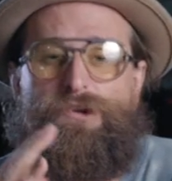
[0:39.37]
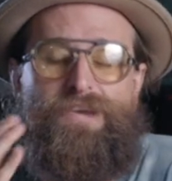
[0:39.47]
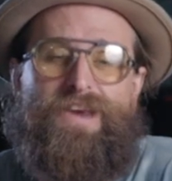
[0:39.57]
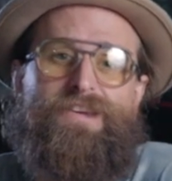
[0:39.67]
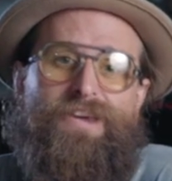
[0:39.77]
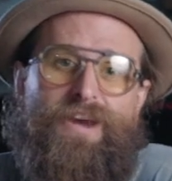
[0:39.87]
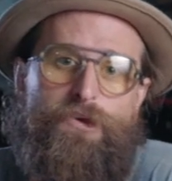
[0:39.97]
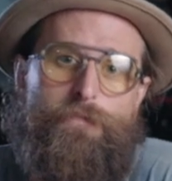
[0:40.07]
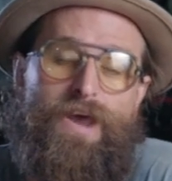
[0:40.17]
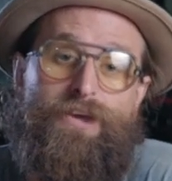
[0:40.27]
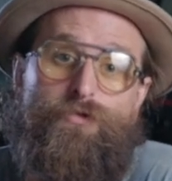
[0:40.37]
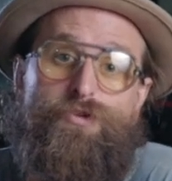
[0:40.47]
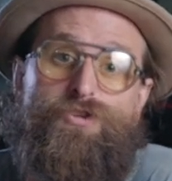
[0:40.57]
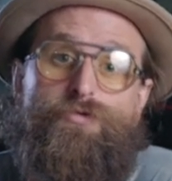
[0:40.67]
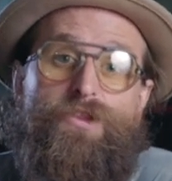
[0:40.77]
your daily carry bag is
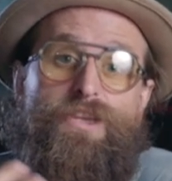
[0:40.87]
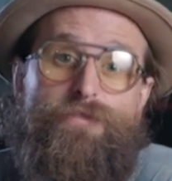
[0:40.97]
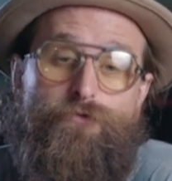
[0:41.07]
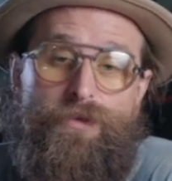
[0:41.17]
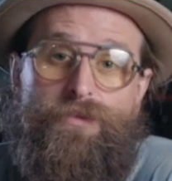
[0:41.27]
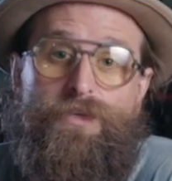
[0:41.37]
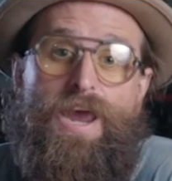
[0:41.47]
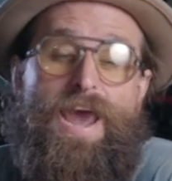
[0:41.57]
what you live with.